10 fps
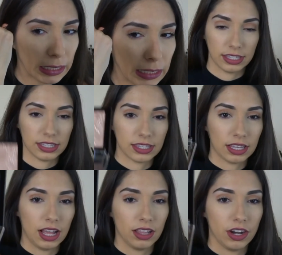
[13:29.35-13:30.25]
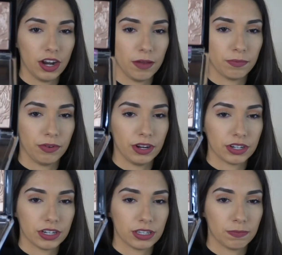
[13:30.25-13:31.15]
This is the color
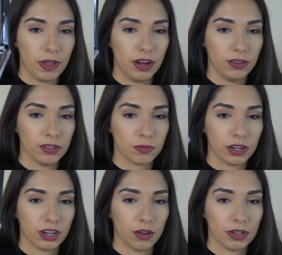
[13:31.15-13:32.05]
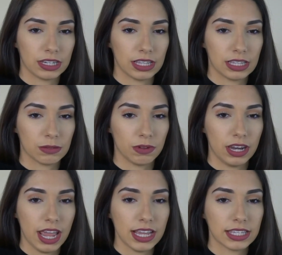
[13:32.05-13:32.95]
Precious Petals. We're gonna go into this
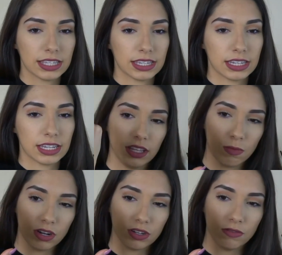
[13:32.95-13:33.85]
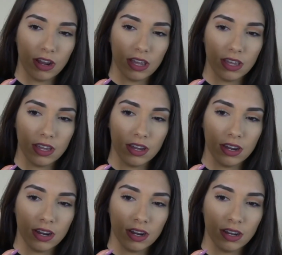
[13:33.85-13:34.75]
one next. Swatch it right
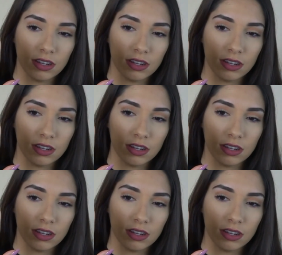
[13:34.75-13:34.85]
here.